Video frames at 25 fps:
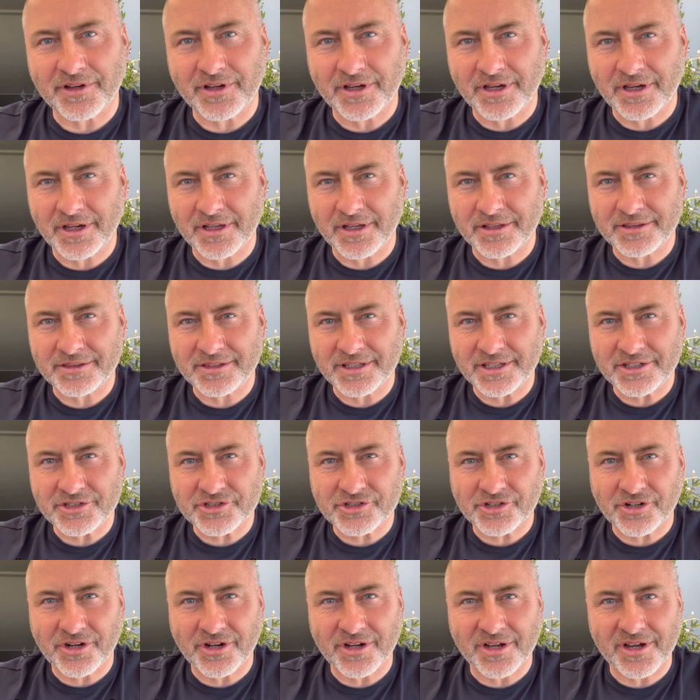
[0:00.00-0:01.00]
a
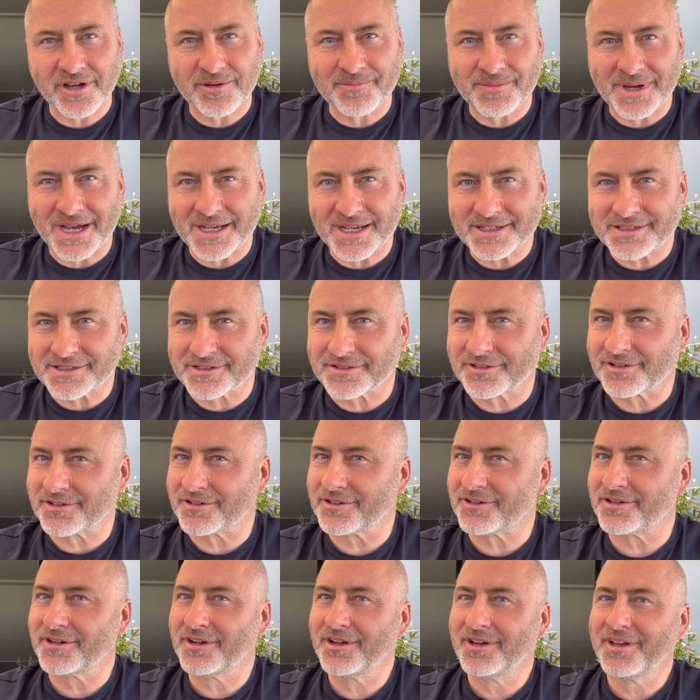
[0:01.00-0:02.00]
teacher, a
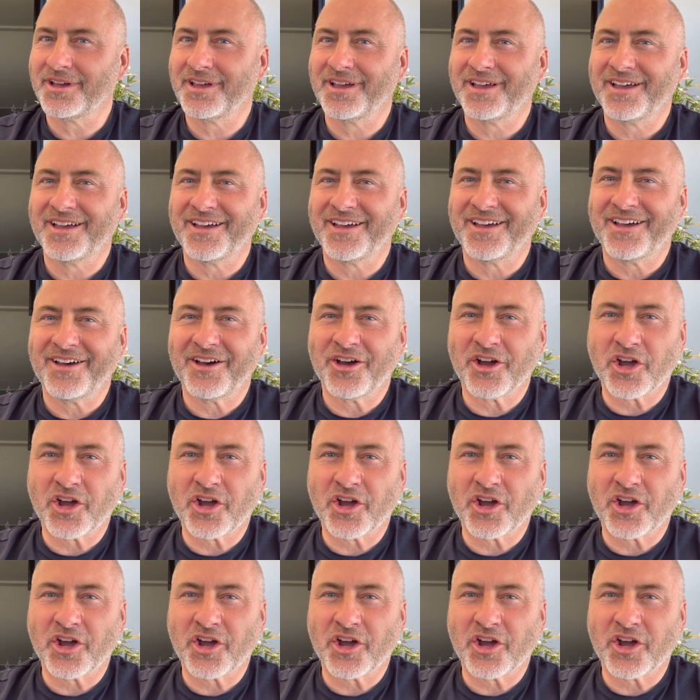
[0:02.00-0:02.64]
master, a